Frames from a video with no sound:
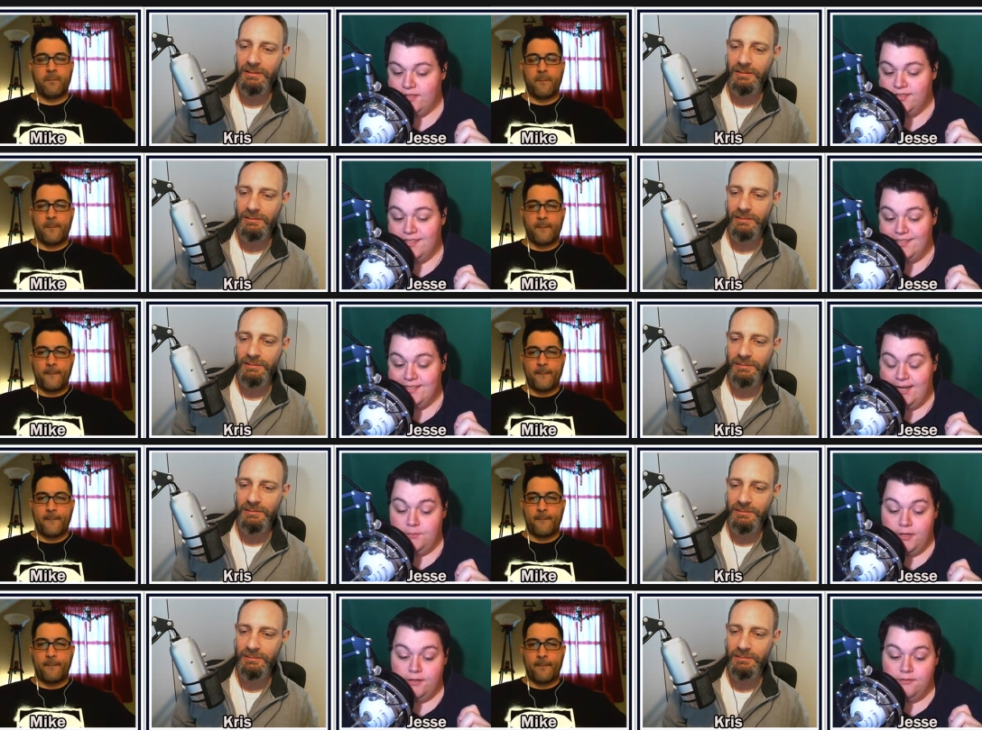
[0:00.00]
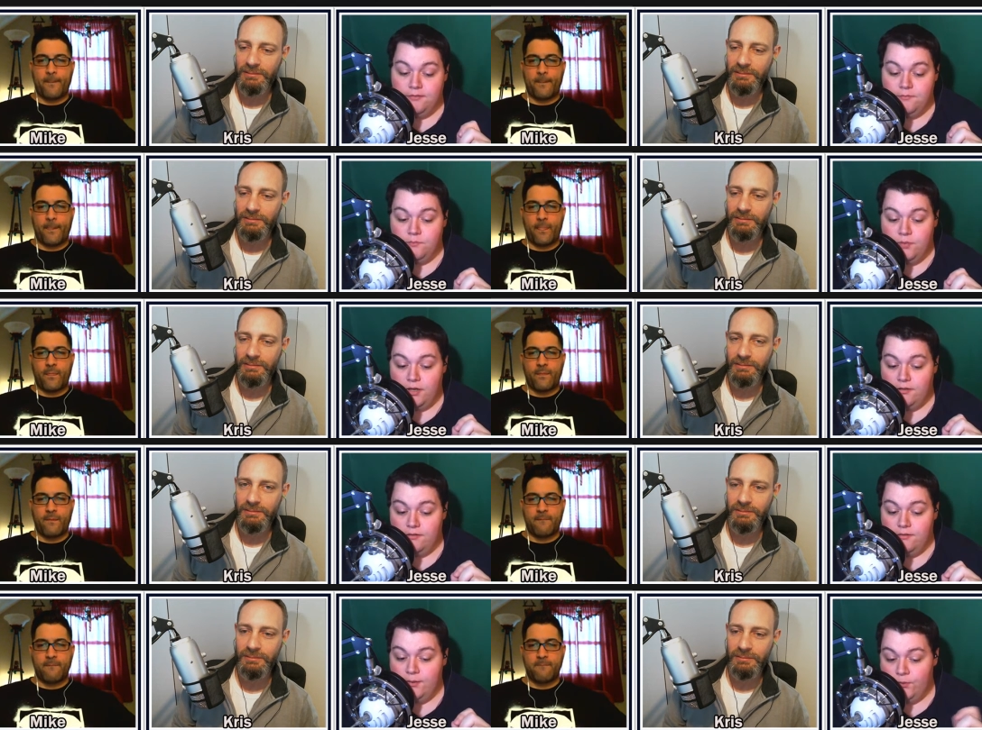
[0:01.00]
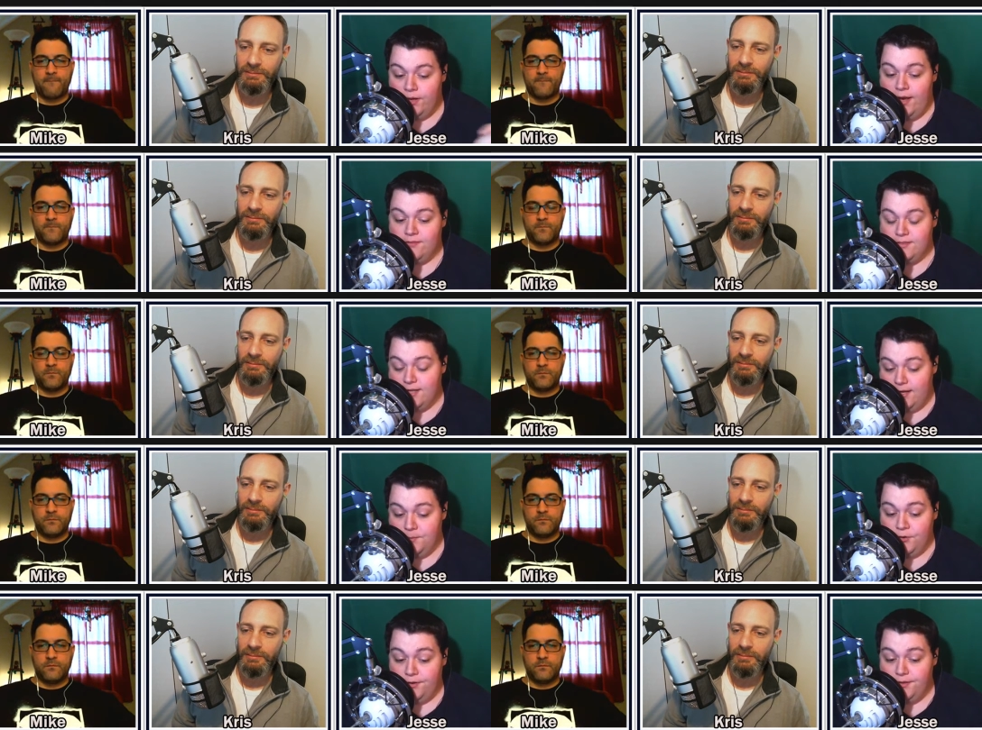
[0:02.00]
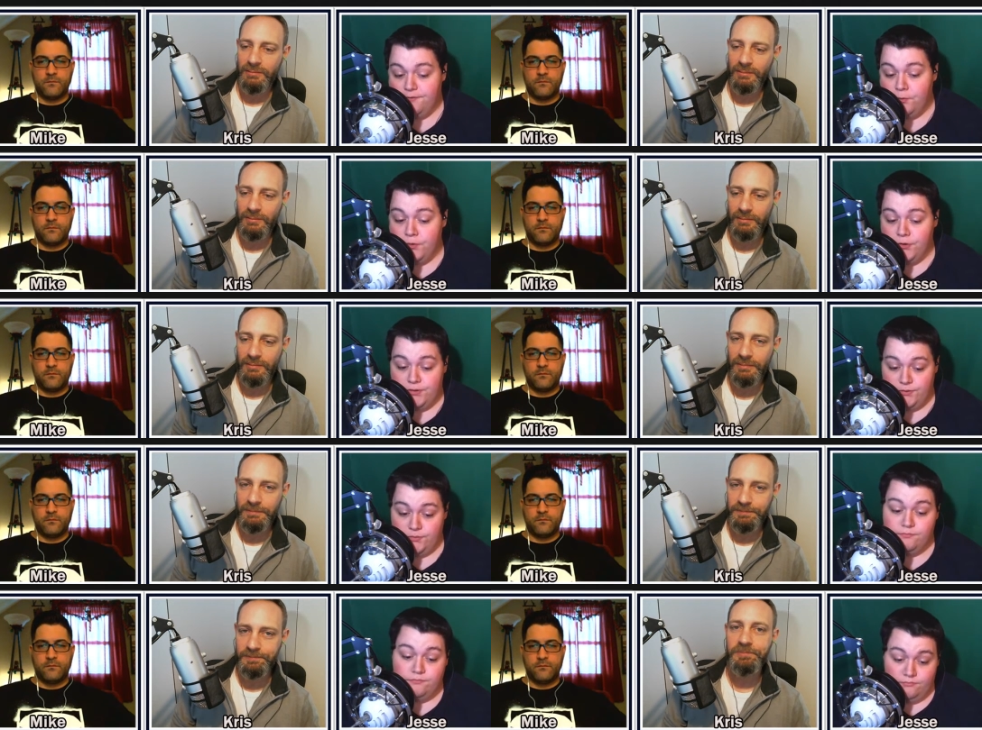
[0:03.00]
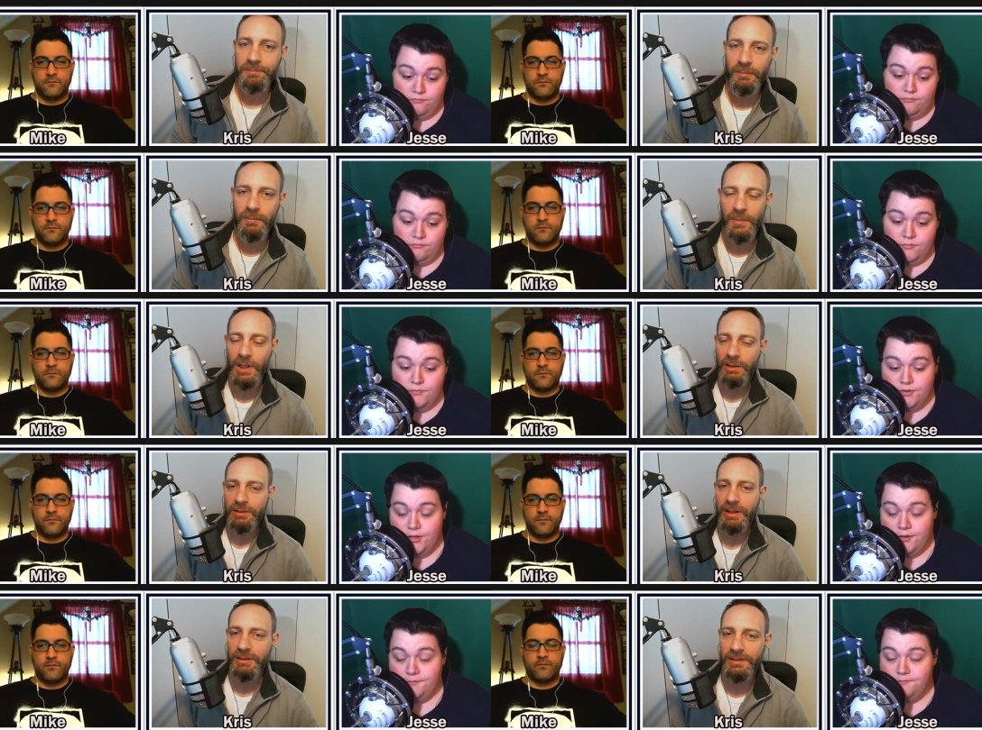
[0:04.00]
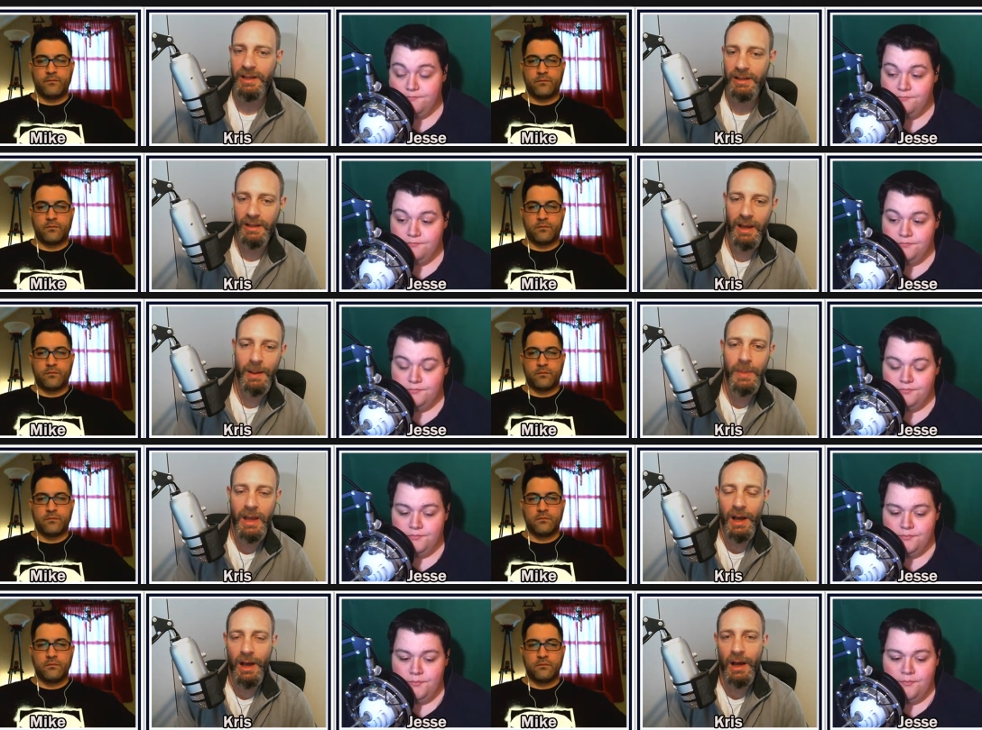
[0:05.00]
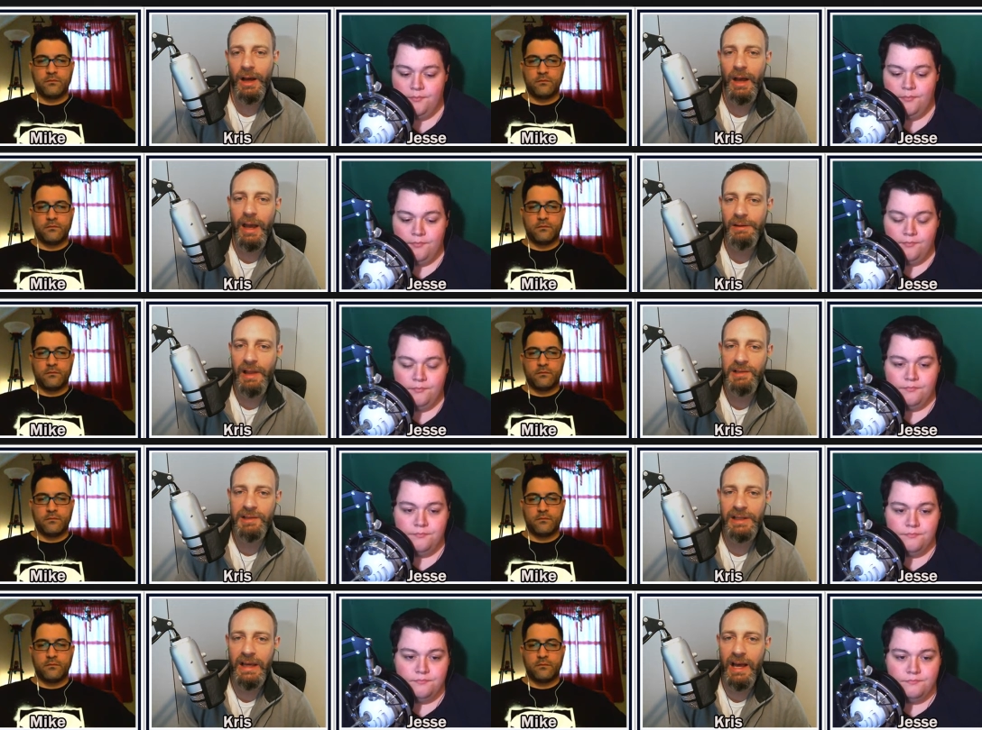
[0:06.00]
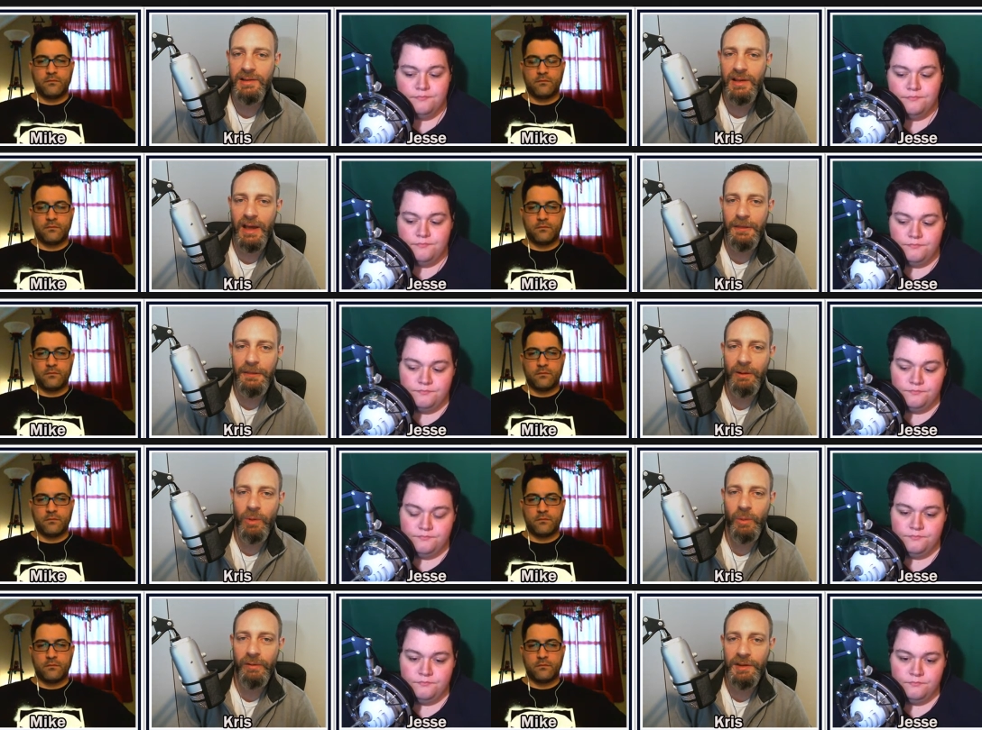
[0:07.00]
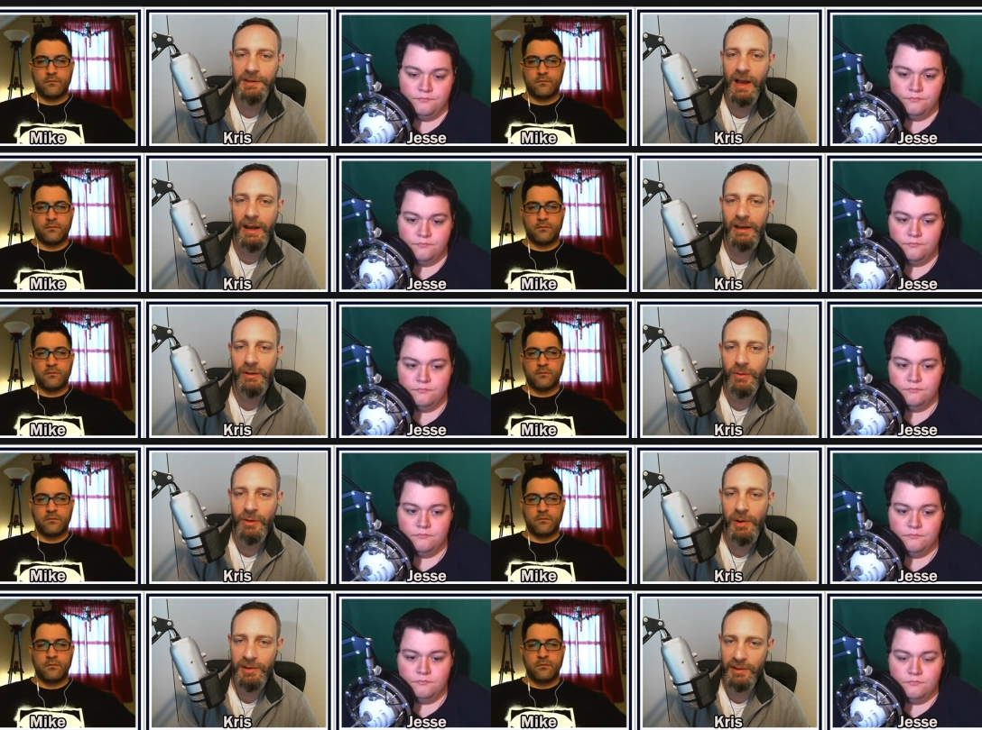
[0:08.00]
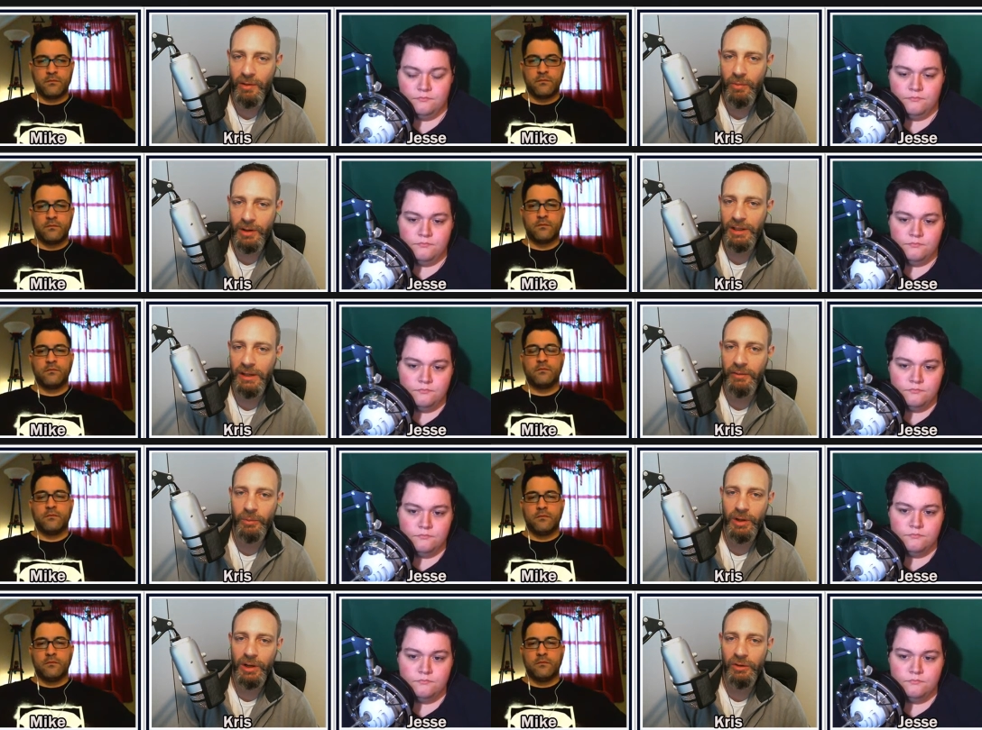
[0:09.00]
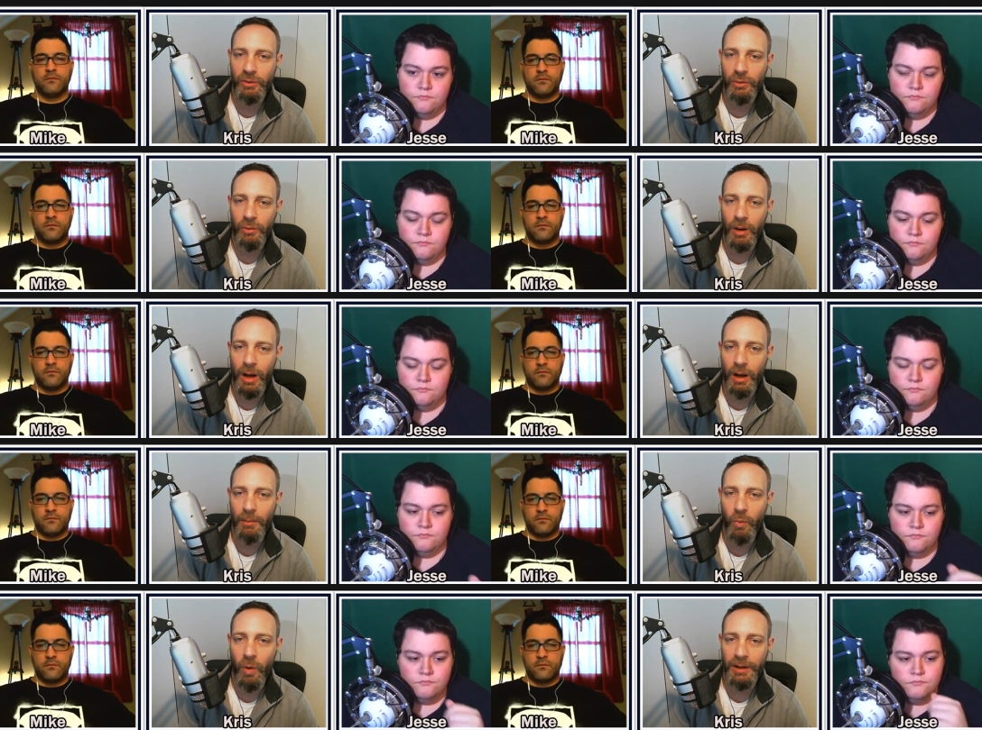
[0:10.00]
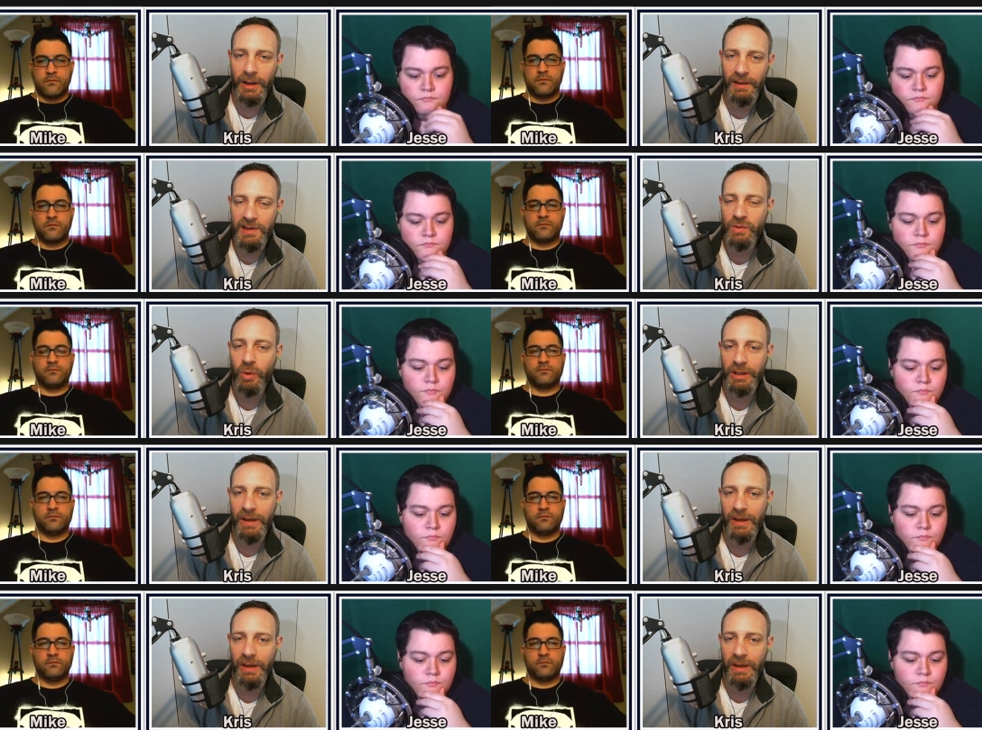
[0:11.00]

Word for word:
Speaker 1: not set a time yet but it will have the timer on there for you to It'll, so. it'll tell you, yeah.
Speaker 2: Uh, and lastly, guys, I think what we've decided here at Third Person is that we're going to give it, we're going to do um, one, at least one